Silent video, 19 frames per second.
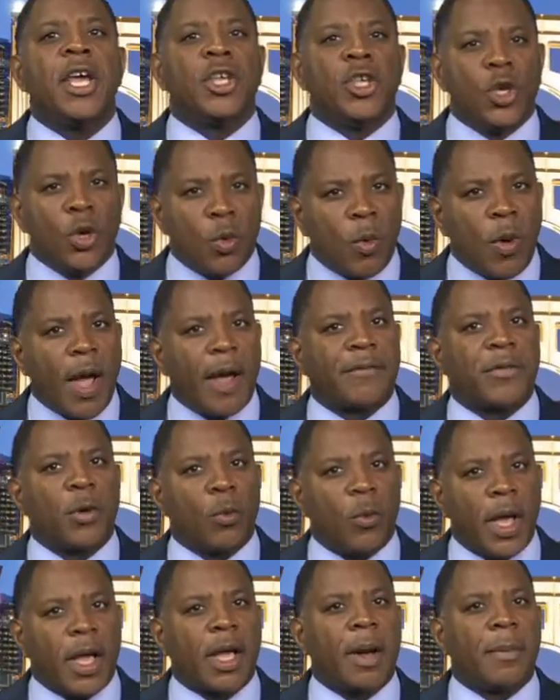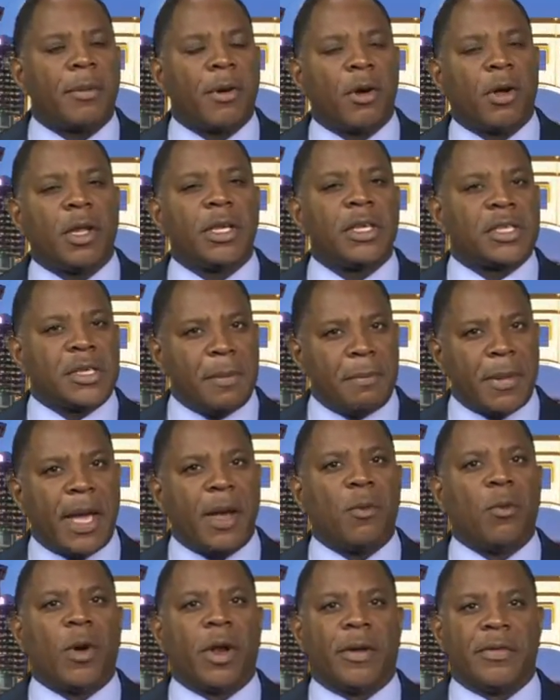you will have to wake up early to
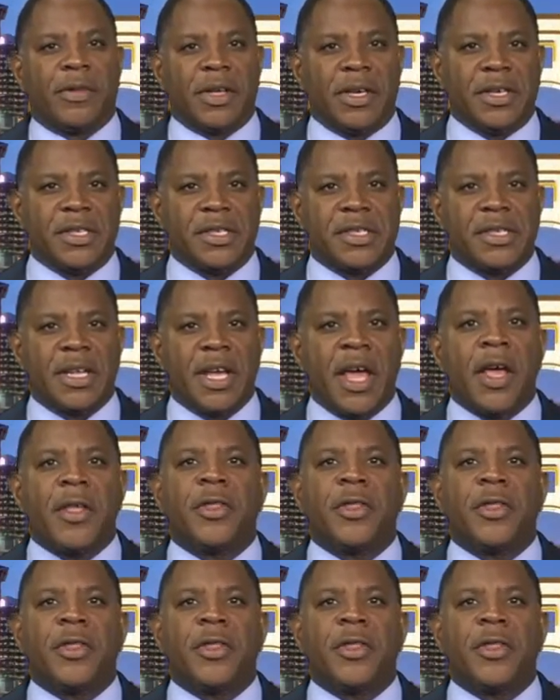make one of these.